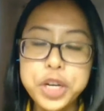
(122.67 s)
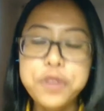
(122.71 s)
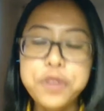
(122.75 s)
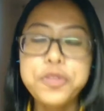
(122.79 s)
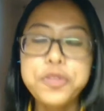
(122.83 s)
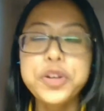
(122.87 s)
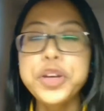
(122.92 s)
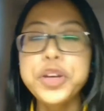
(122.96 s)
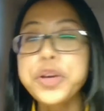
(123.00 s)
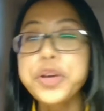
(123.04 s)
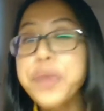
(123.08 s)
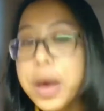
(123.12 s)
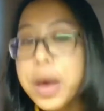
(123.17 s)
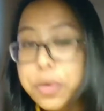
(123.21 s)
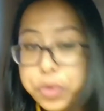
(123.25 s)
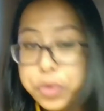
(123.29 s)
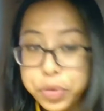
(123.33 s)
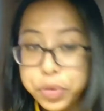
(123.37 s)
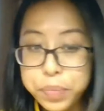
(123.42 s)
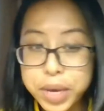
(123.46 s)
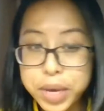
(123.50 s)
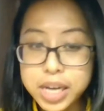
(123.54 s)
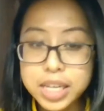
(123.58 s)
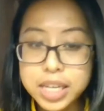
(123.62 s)
for UN
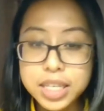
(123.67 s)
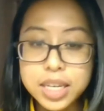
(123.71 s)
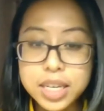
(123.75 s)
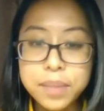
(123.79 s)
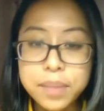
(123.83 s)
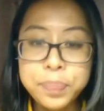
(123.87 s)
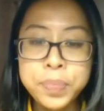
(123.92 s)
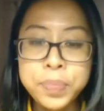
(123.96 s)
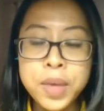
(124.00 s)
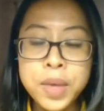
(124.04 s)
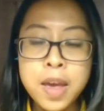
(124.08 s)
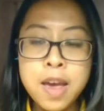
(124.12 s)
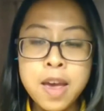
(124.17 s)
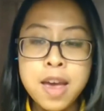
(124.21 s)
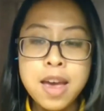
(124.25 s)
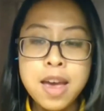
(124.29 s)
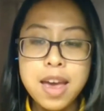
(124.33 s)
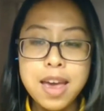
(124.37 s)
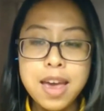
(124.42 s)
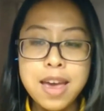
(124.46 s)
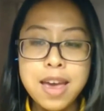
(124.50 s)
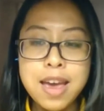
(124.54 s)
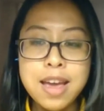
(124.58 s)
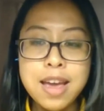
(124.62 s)
Women.
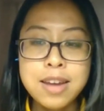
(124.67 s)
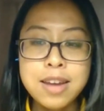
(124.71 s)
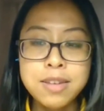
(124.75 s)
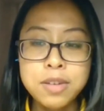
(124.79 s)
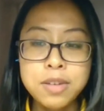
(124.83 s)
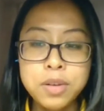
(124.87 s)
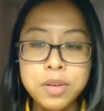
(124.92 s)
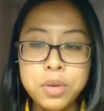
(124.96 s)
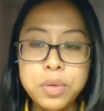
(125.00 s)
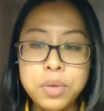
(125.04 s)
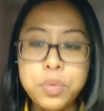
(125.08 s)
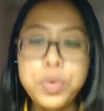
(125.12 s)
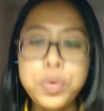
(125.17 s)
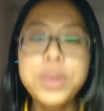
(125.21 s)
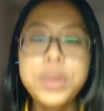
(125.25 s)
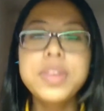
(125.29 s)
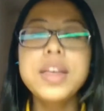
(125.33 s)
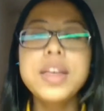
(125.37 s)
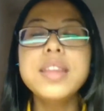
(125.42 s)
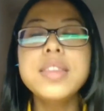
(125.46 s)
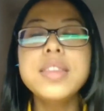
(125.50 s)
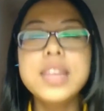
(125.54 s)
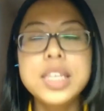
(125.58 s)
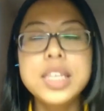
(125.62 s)
And
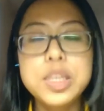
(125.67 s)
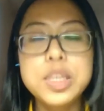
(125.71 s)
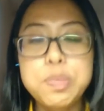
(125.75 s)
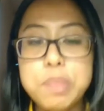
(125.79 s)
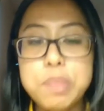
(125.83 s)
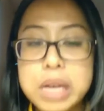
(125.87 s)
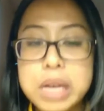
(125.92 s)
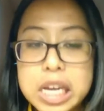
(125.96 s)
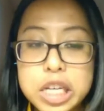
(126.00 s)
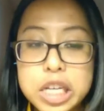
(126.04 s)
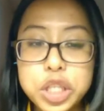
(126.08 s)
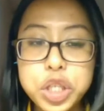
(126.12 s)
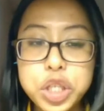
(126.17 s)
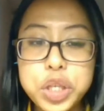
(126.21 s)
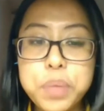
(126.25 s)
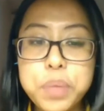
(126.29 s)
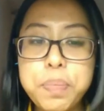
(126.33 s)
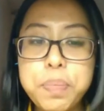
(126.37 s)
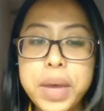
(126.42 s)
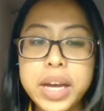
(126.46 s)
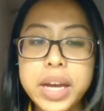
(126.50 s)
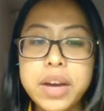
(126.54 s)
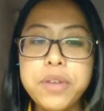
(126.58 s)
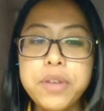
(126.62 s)
within this speech, she
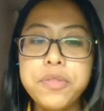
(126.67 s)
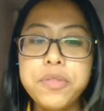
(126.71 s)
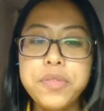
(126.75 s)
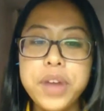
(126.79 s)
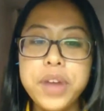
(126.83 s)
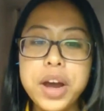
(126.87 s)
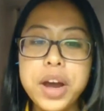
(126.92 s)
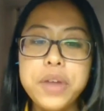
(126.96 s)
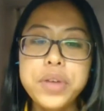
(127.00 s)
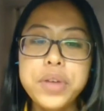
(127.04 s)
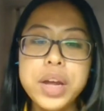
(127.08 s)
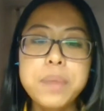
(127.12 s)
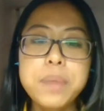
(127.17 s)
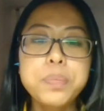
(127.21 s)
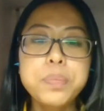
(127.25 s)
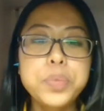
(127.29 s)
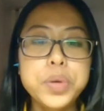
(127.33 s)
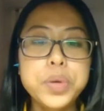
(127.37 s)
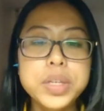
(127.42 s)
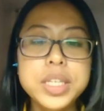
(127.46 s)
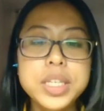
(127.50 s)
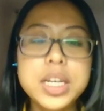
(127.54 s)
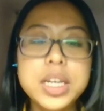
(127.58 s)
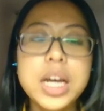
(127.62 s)
made a very
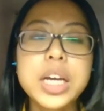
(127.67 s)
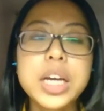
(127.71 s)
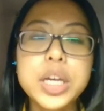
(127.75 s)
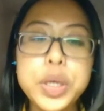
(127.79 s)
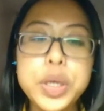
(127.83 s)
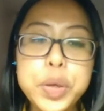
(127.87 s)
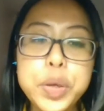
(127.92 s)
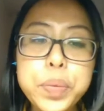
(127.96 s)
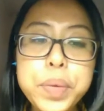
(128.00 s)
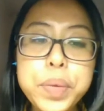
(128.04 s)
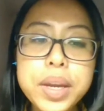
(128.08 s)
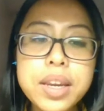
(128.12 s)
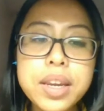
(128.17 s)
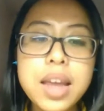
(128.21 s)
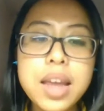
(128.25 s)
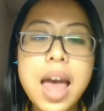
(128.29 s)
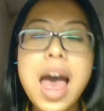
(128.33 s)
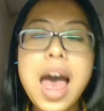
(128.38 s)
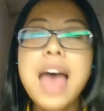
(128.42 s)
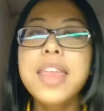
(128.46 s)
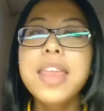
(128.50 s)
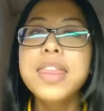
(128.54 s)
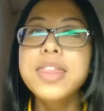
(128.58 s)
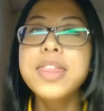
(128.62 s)
important argument
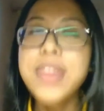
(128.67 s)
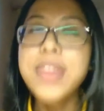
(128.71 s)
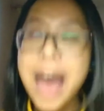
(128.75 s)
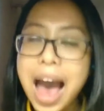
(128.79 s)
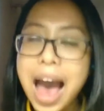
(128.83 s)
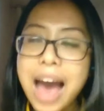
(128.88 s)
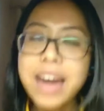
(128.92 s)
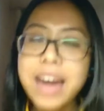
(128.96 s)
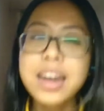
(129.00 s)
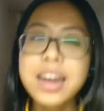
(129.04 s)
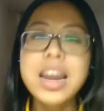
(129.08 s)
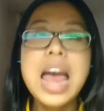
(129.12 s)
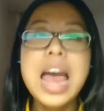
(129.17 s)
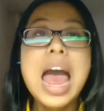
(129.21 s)
that